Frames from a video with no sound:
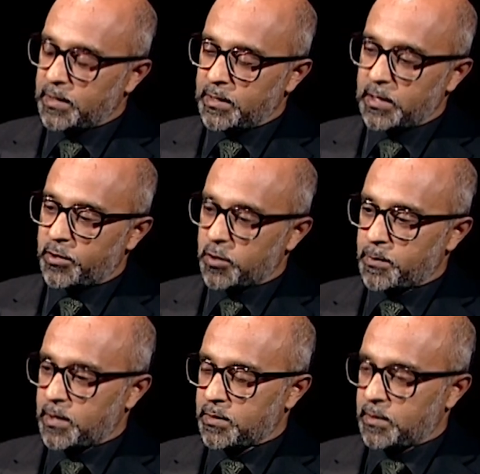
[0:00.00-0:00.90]
in the
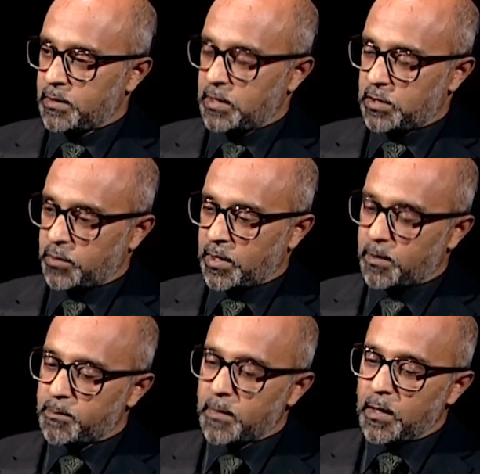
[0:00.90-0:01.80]
aerospace industry.
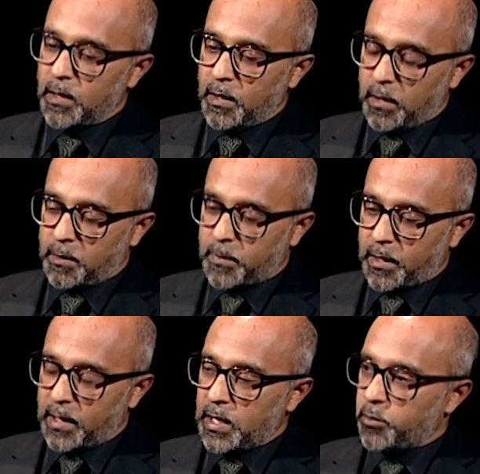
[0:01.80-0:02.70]
I'm
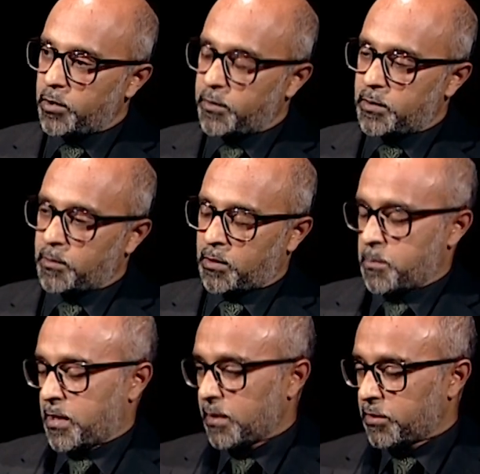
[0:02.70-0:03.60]
my area of
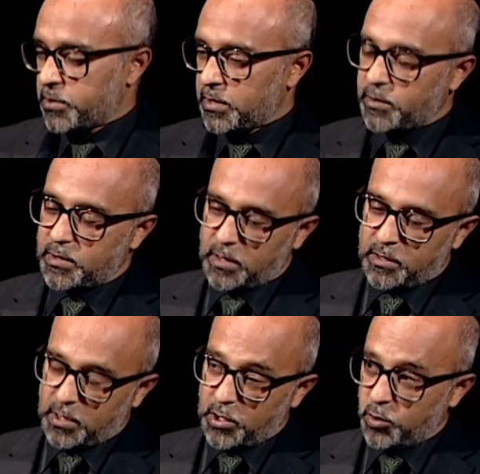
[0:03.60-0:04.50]
mechanical engineering is, is,
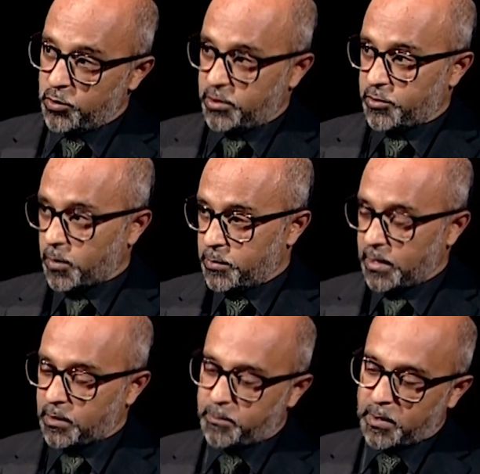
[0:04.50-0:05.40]
a huge
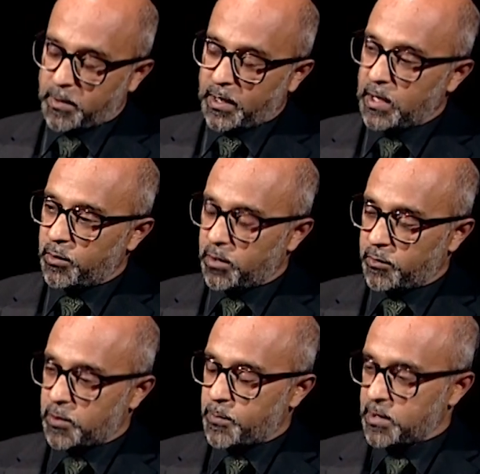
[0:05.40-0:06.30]
subject, but my area
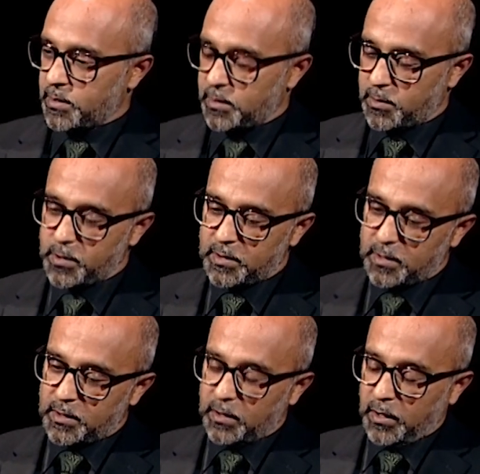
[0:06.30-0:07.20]
of specialism is
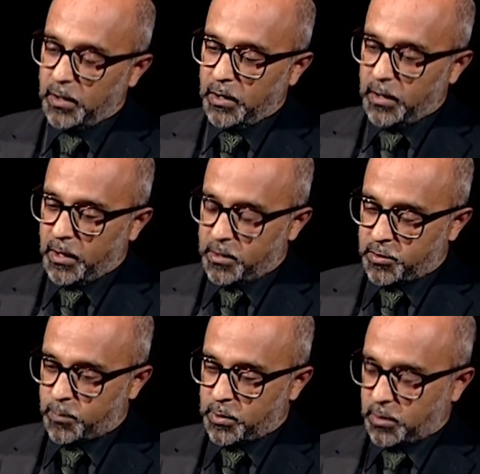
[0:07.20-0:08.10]
in a
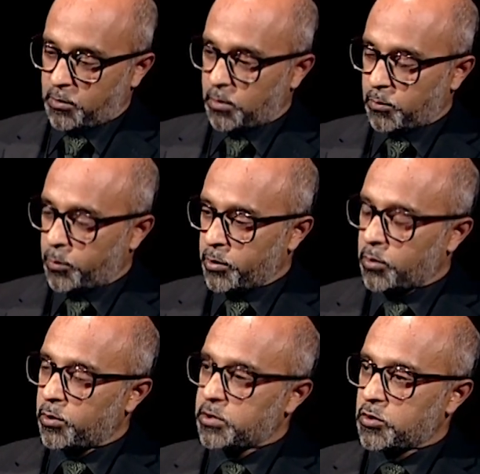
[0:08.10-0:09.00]
subject called what we
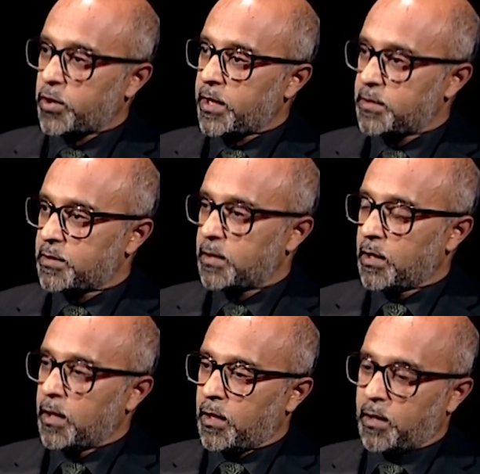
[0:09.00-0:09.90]
call stress
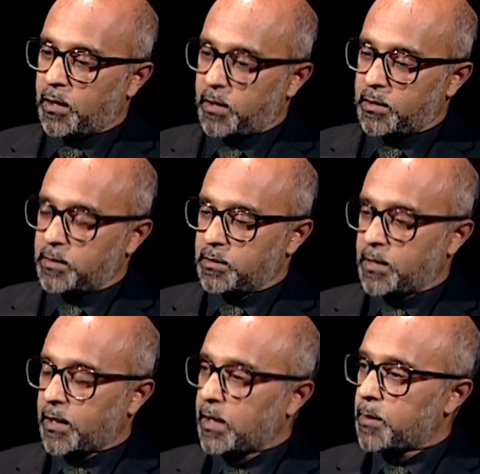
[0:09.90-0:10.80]
uh,
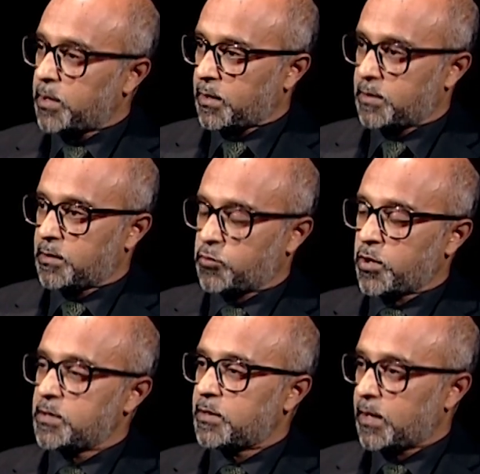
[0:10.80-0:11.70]
dynamics,
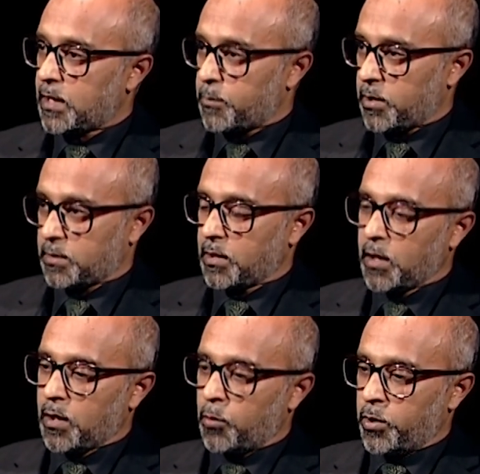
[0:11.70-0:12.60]
stress and dynamics,
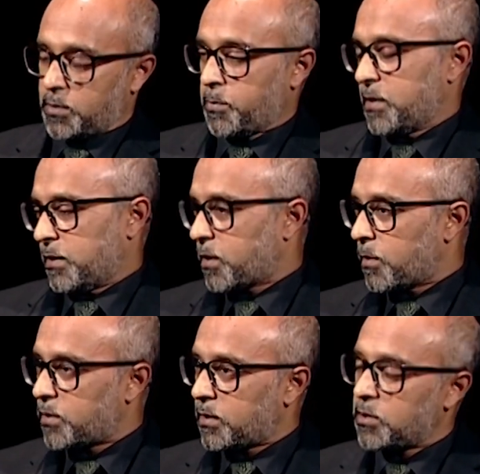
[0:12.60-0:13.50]
which basically
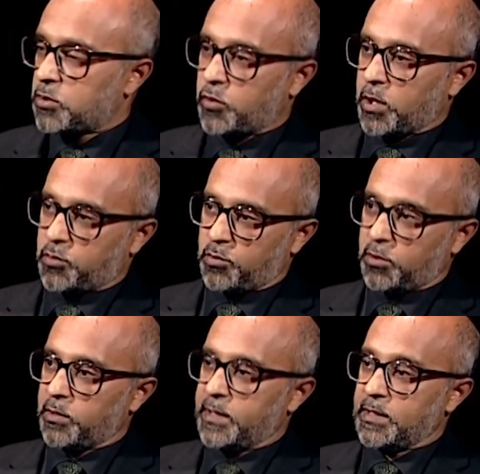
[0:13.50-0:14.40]
comes under
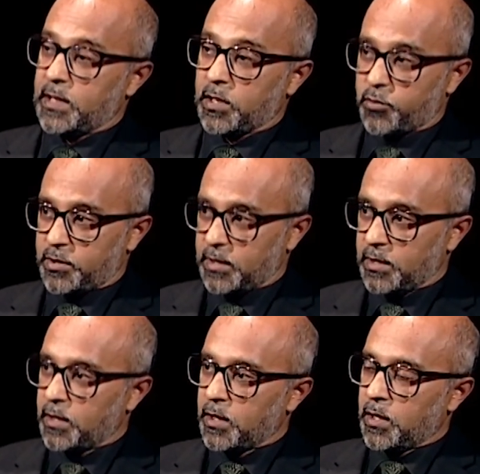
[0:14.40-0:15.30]
structural integrity,